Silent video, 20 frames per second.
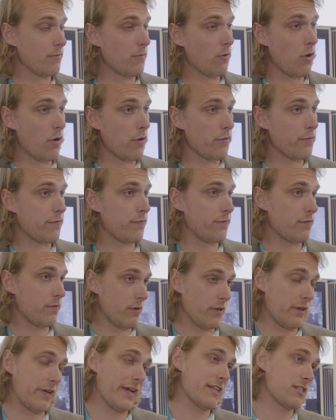of
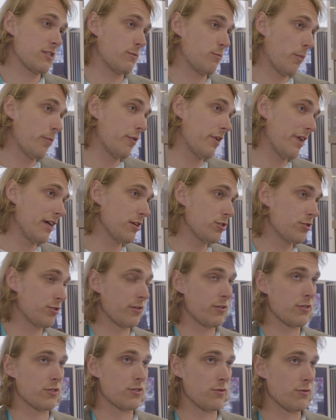guest
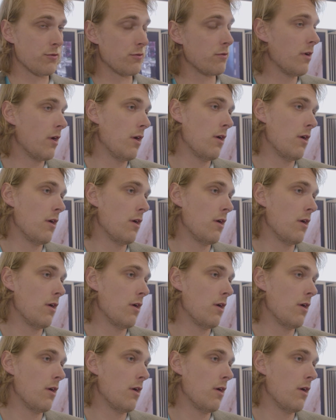populations do.